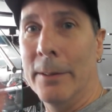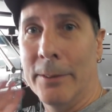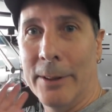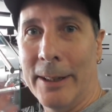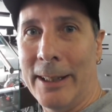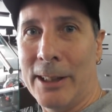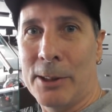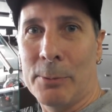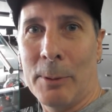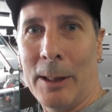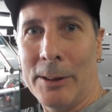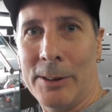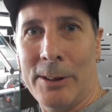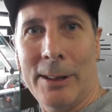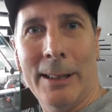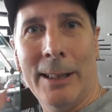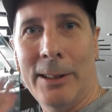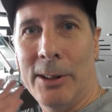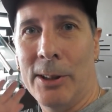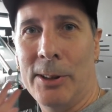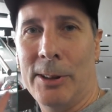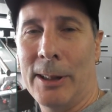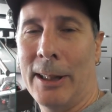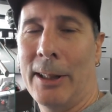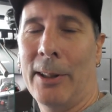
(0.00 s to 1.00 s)
These ones here,
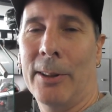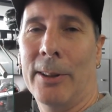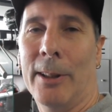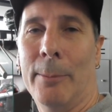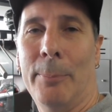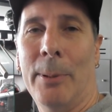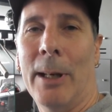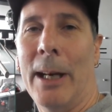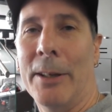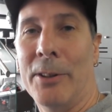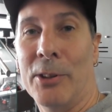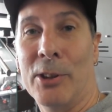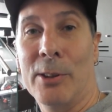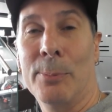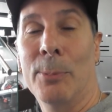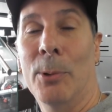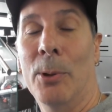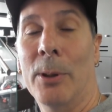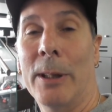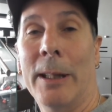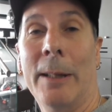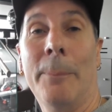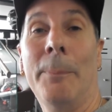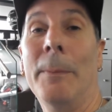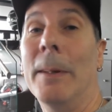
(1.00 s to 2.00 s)
just sitting on the bike this
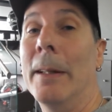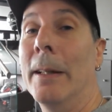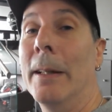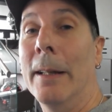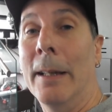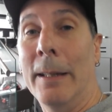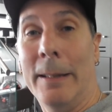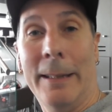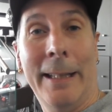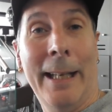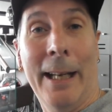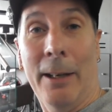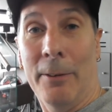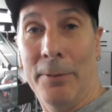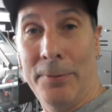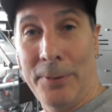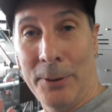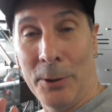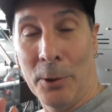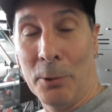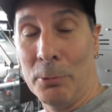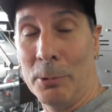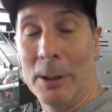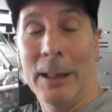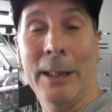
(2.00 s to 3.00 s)
morning, yeah,
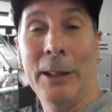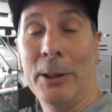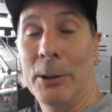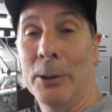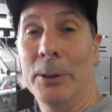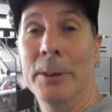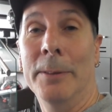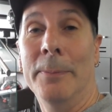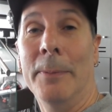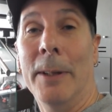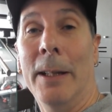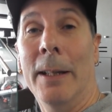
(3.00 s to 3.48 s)
feel really good.